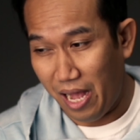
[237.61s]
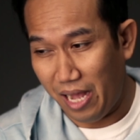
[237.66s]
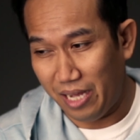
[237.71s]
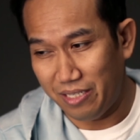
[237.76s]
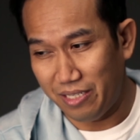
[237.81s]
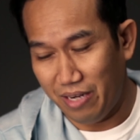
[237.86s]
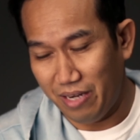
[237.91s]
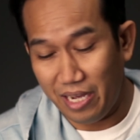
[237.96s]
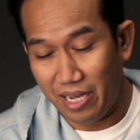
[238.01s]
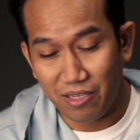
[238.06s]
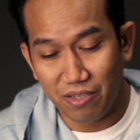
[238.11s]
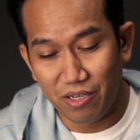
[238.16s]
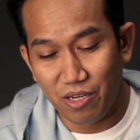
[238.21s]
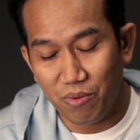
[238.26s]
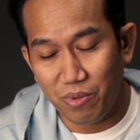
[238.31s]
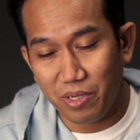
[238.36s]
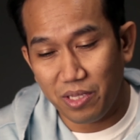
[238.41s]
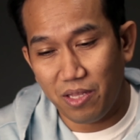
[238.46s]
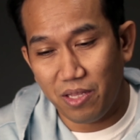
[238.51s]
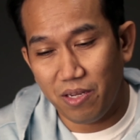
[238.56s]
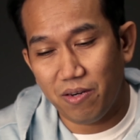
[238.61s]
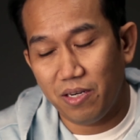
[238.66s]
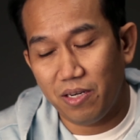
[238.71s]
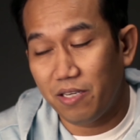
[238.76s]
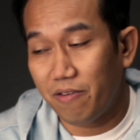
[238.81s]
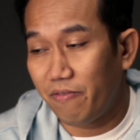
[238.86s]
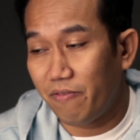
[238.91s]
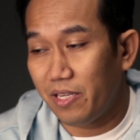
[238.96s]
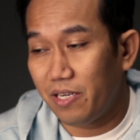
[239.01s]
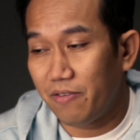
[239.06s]
don't know what their
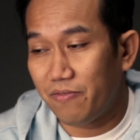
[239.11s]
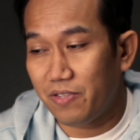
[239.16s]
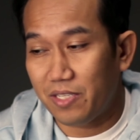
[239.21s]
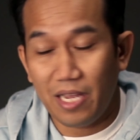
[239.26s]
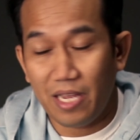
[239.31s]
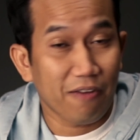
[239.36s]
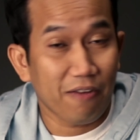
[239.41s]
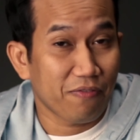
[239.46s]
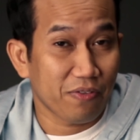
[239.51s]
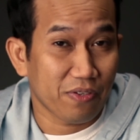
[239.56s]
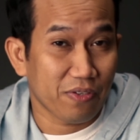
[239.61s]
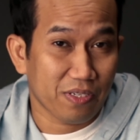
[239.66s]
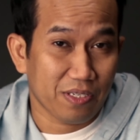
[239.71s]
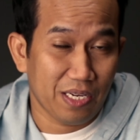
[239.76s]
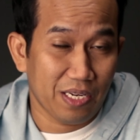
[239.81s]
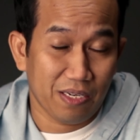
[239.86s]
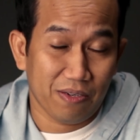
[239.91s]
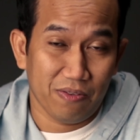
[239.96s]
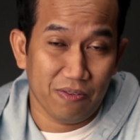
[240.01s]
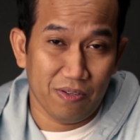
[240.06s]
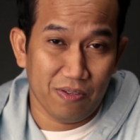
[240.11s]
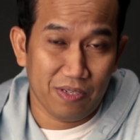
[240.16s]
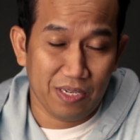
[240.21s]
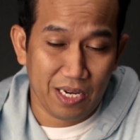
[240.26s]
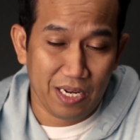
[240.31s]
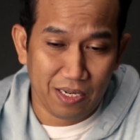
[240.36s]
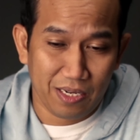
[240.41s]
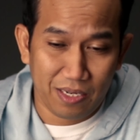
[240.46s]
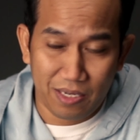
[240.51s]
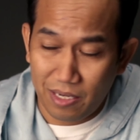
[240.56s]
innovative staff looks like or their
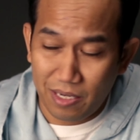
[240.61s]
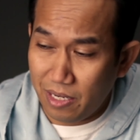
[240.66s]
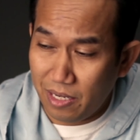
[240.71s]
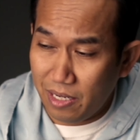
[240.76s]
tech